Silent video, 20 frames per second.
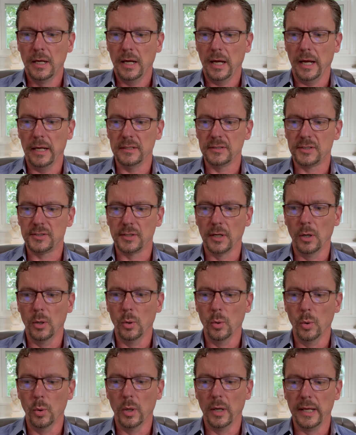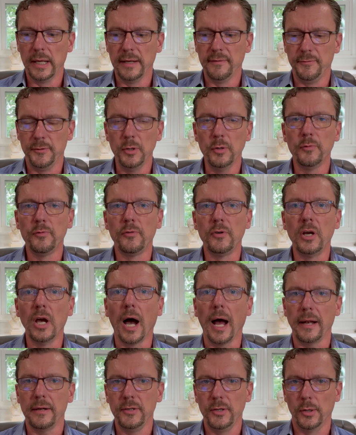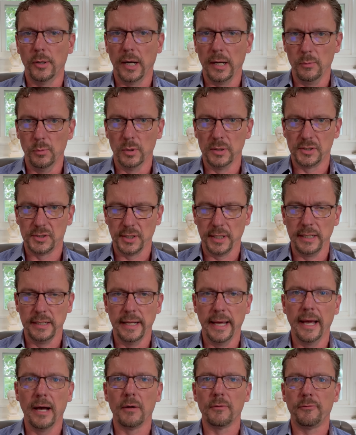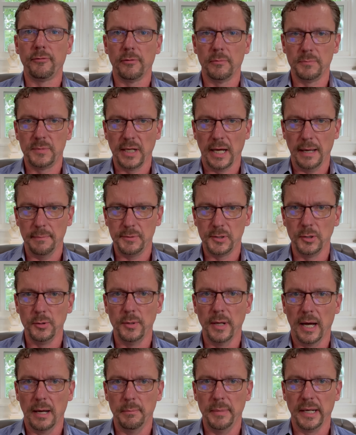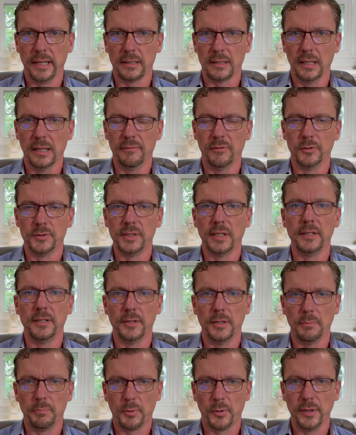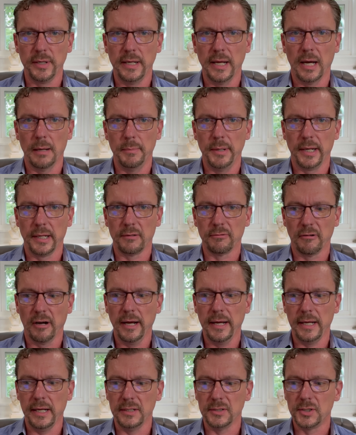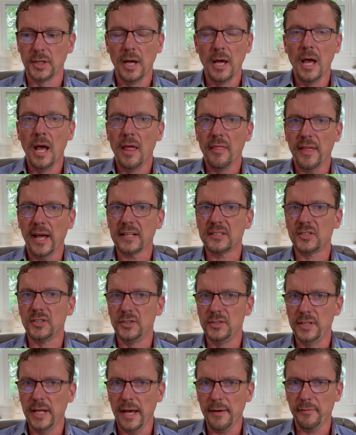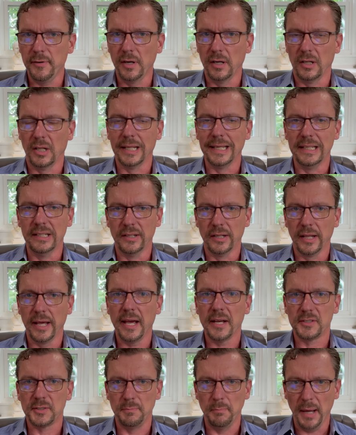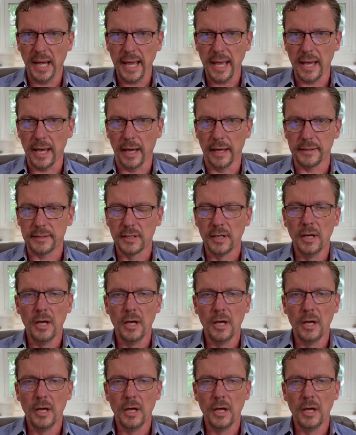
And so if you've gotten your A1C down from type 2 diabetic levels into the pre-diabetic range, that's definitely less bad.